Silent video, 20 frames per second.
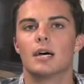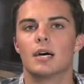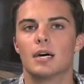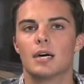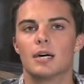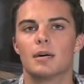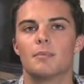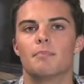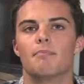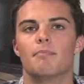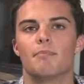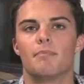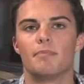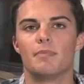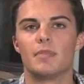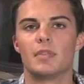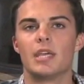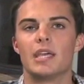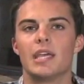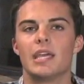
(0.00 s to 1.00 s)

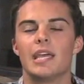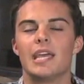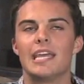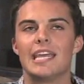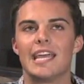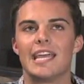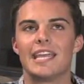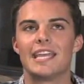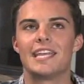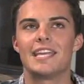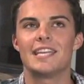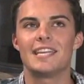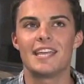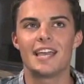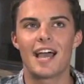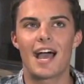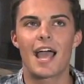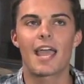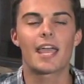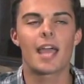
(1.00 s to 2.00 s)

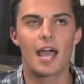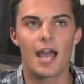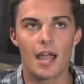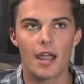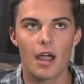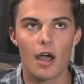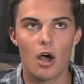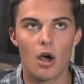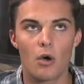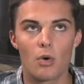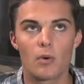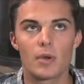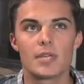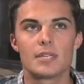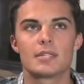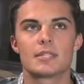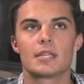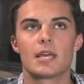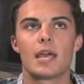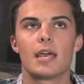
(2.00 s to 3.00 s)
I
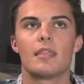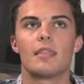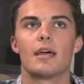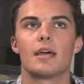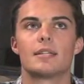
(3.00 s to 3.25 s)
always say